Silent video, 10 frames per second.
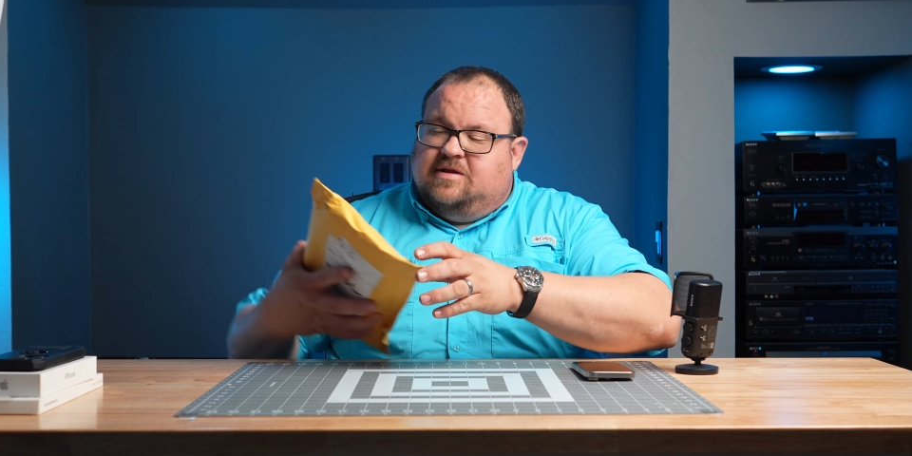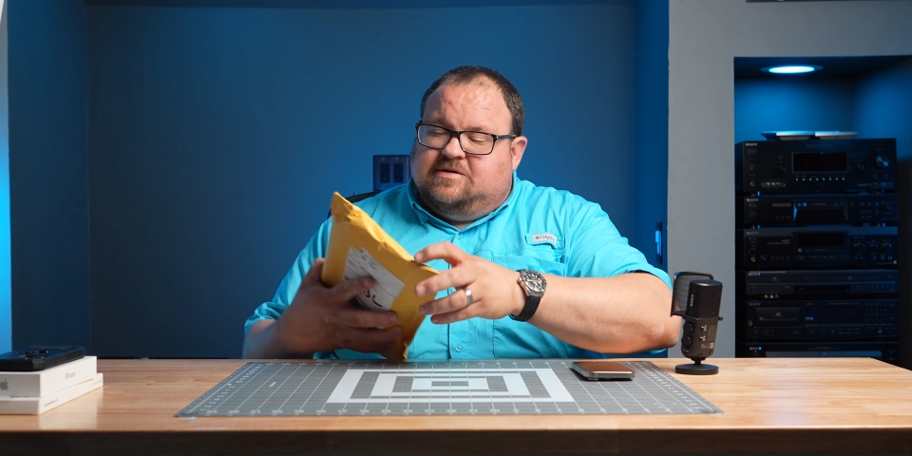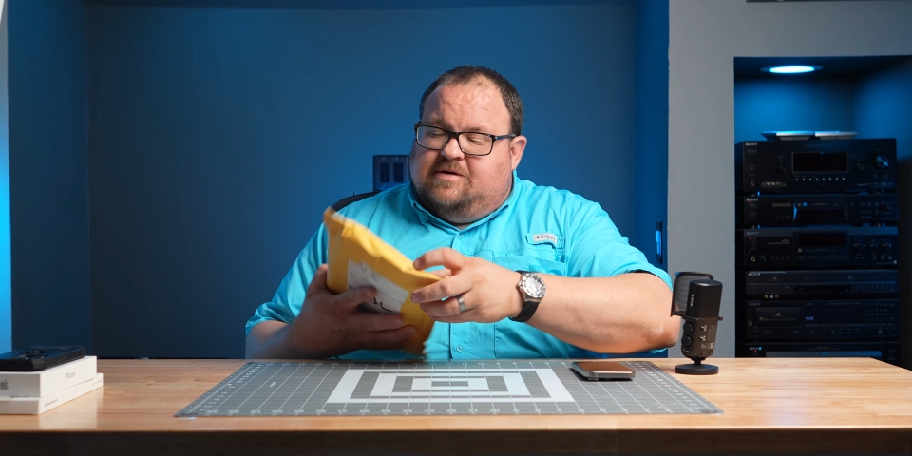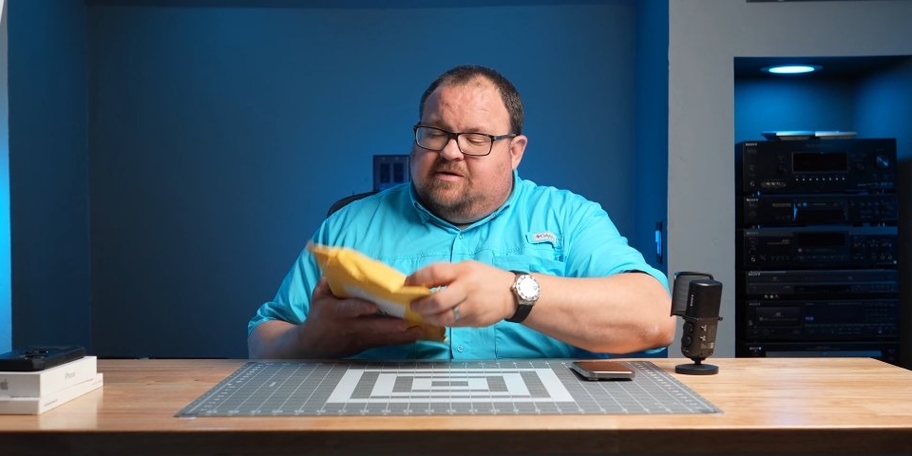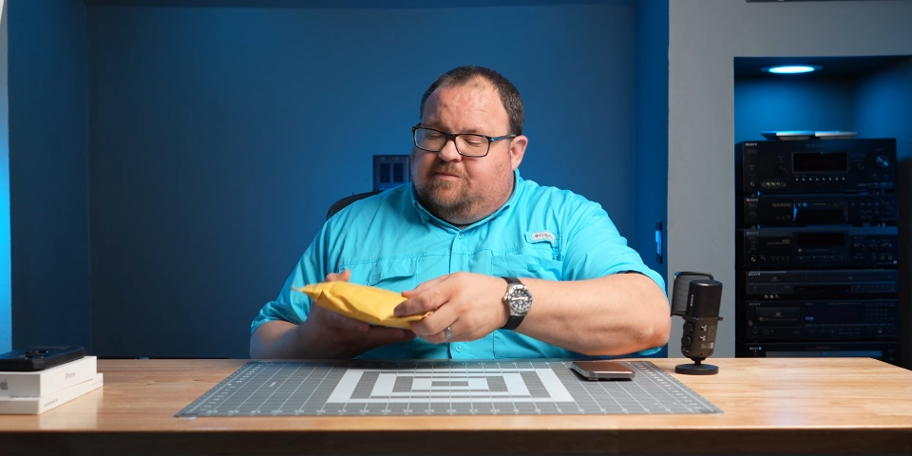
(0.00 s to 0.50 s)
Let's
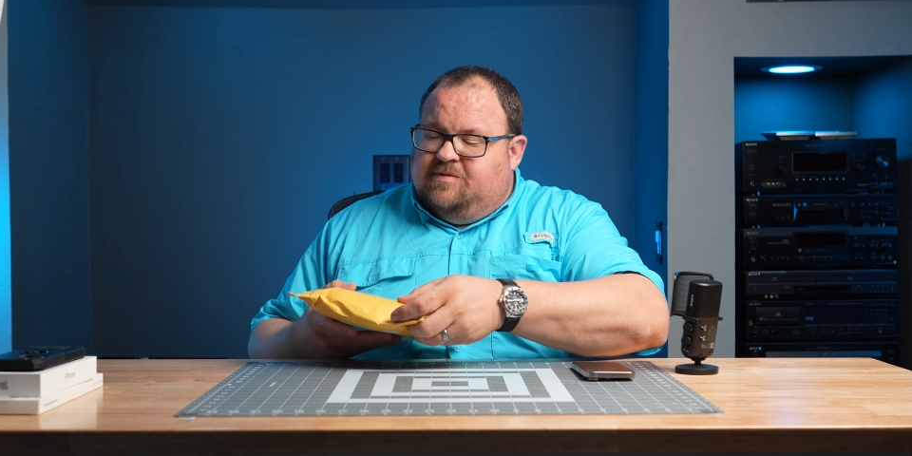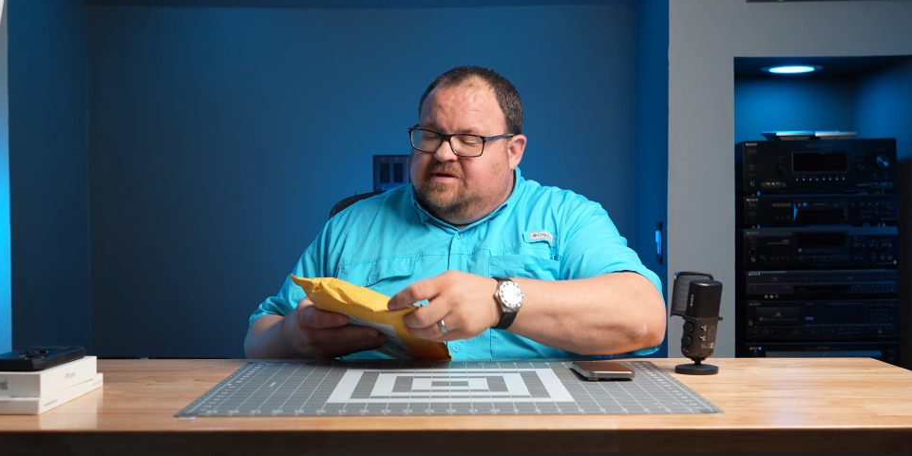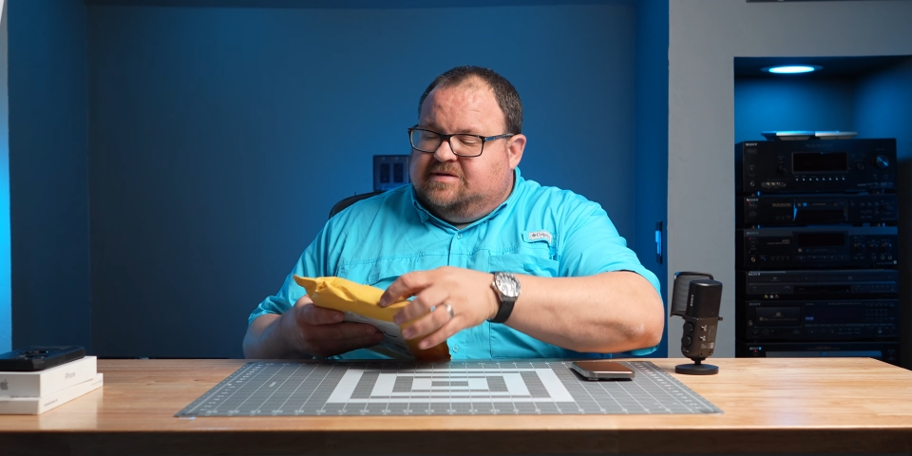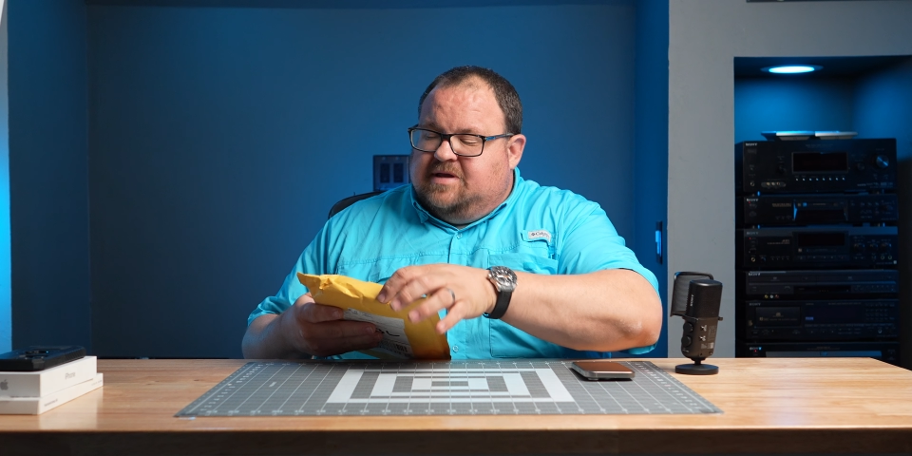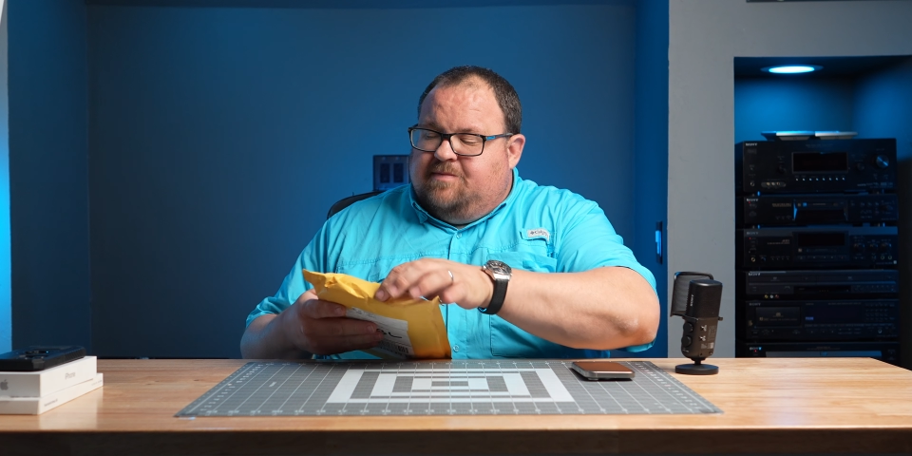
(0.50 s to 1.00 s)
go ahead and open
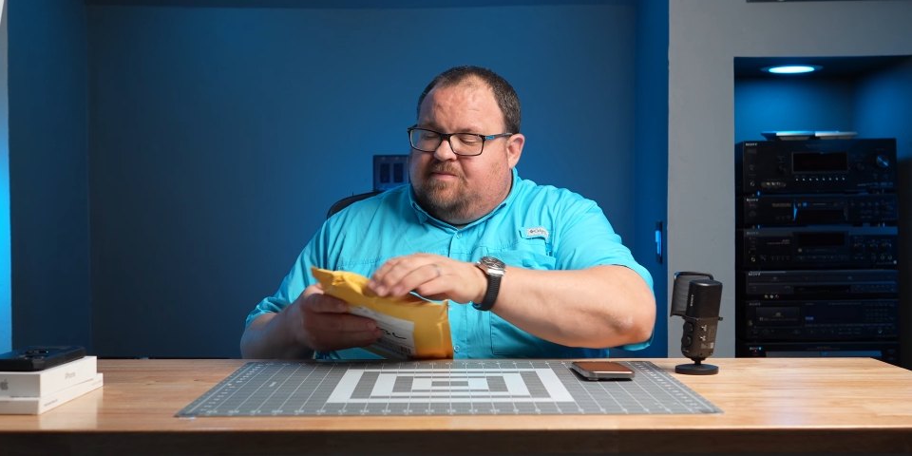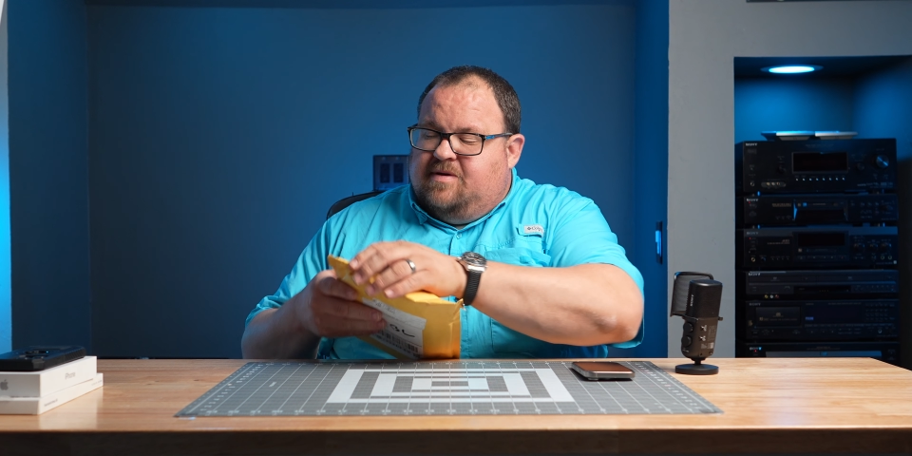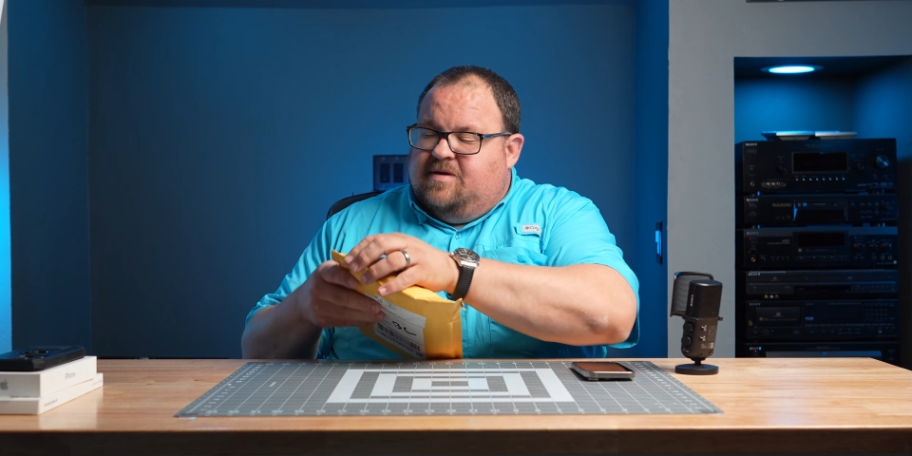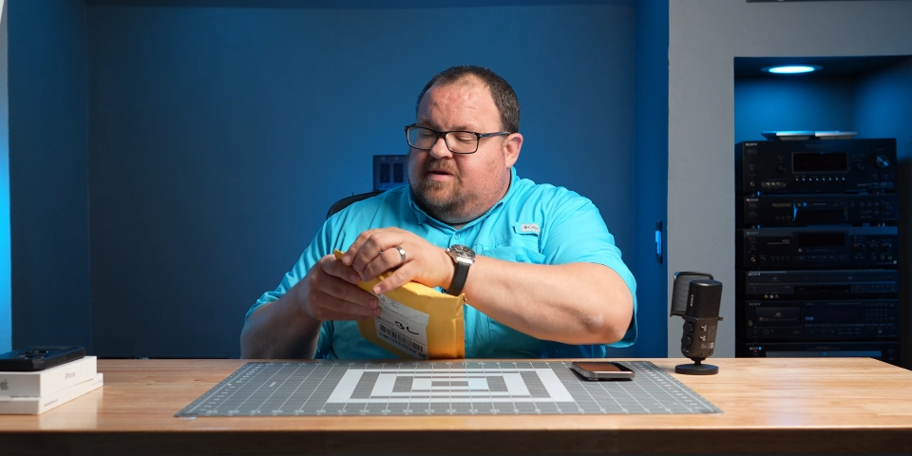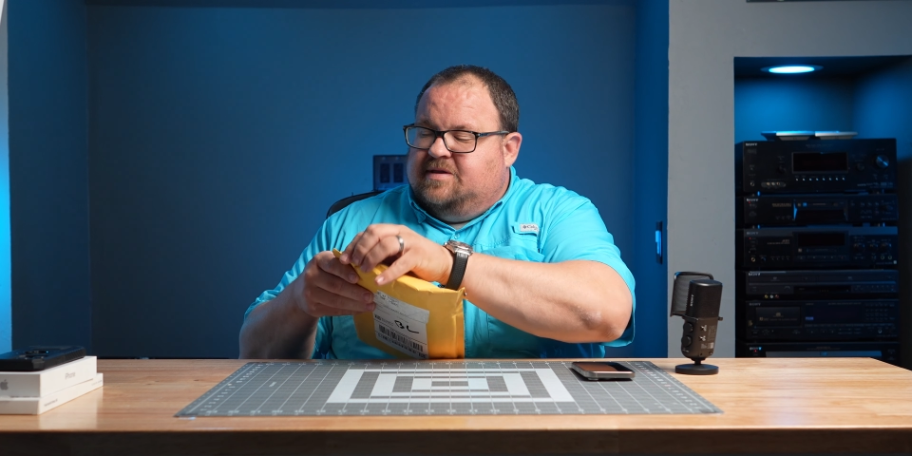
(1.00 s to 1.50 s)
this up
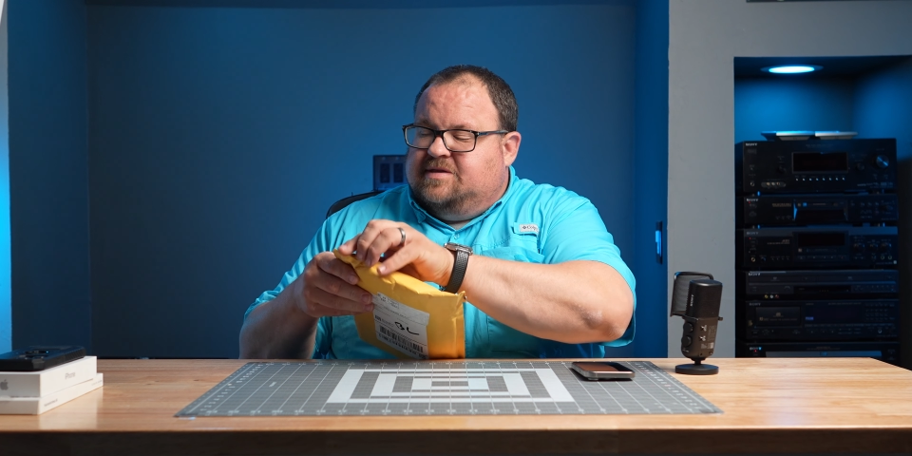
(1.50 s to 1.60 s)
and